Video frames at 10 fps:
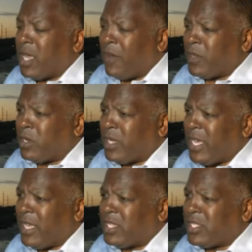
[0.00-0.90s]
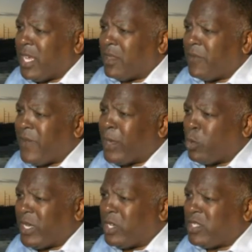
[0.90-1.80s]
governor lead, seeing the
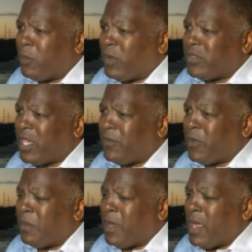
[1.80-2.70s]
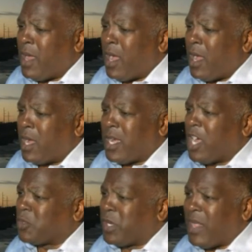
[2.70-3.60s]
federal leadership we've seen from
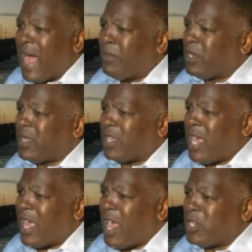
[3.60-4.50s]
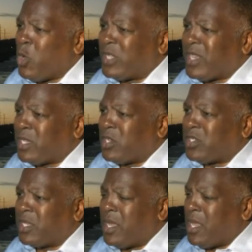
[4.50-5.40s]
Congressman Clyburn, our U.S.
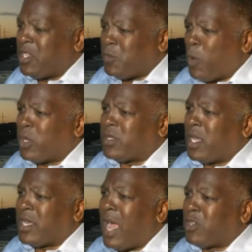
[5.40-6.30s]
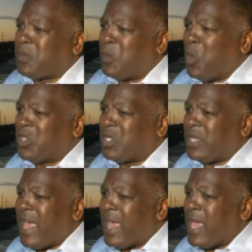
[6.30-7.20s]
senators, and spoke with Congressman Wilson
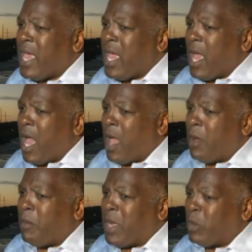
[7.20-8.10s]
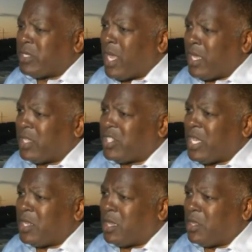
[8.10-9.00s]
today. But I will tell you,
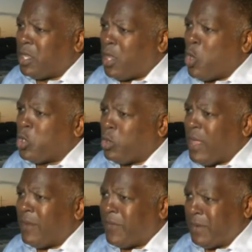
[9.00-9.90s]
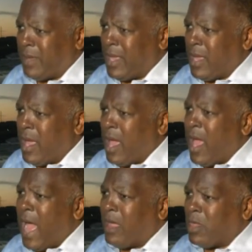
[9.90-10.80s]
seeing the local effort,
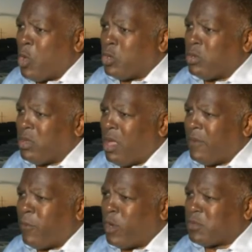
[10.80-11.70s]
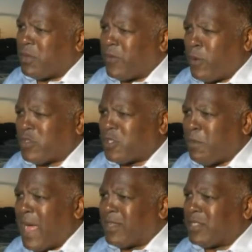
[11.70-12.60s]
our local law enforcement and first
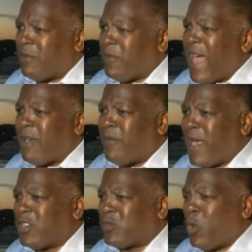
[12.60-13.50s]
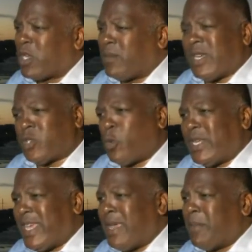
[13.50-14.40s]
responders, our firefighters, working to make sure
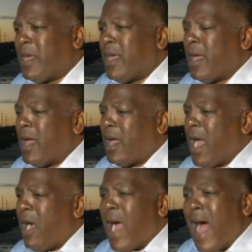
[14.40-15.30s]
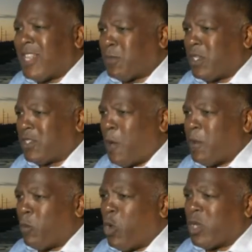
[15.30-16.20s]
we keep our hospitals
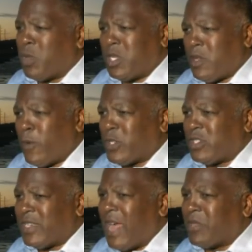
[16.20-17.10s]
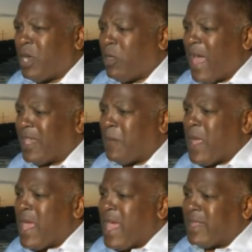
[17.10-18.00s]
open, working with the University of South Carolina,
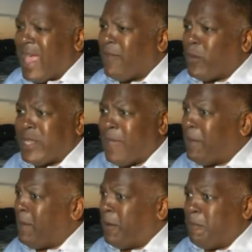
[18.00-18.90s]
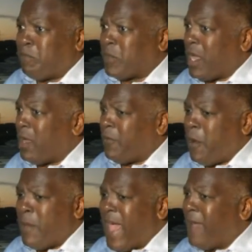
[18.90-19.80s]
and everyday people
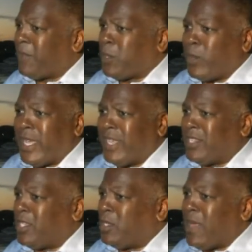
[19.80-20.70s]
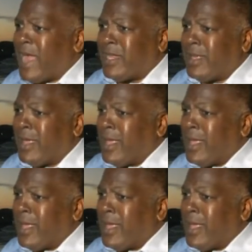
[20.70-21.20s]
from F3 to the United